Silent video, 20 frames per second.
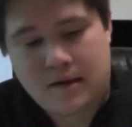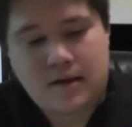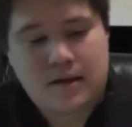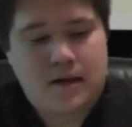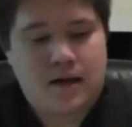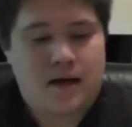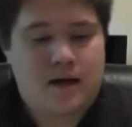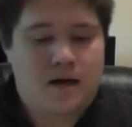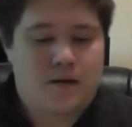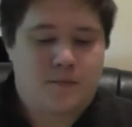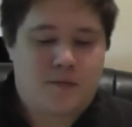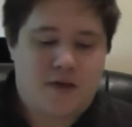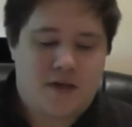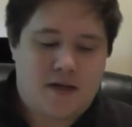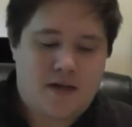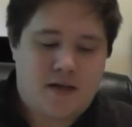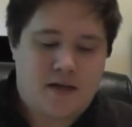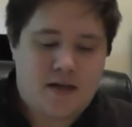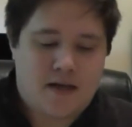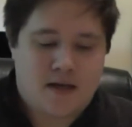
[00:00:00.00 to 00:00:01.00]

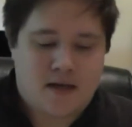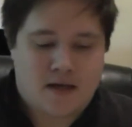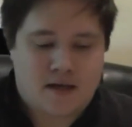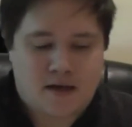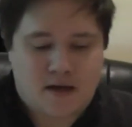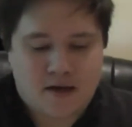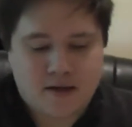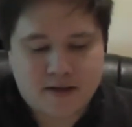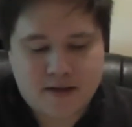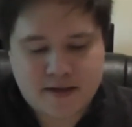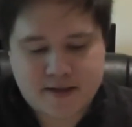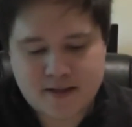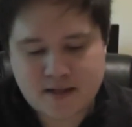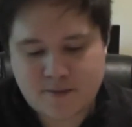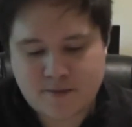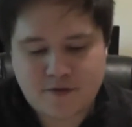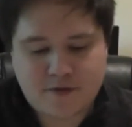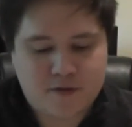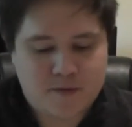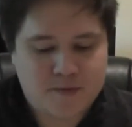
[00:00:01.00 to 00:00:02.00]
And unlike
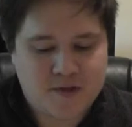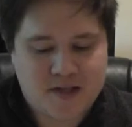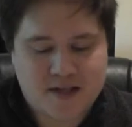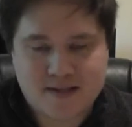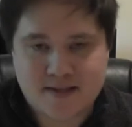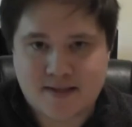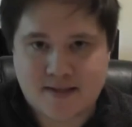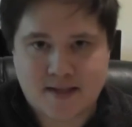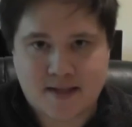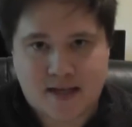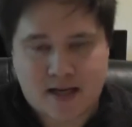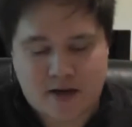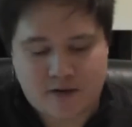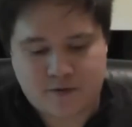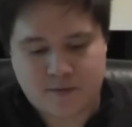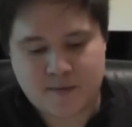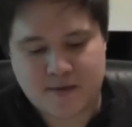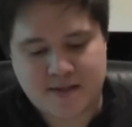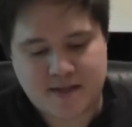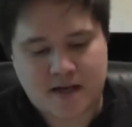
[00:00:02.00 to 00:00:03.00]
some of them, it doesn't stick out
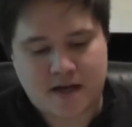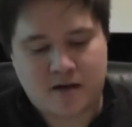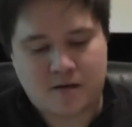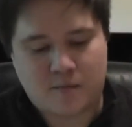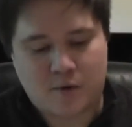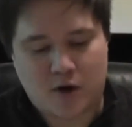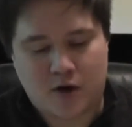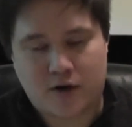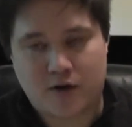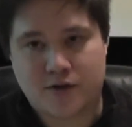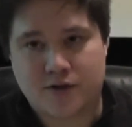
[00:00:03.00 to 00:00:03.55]
from the side of your marker,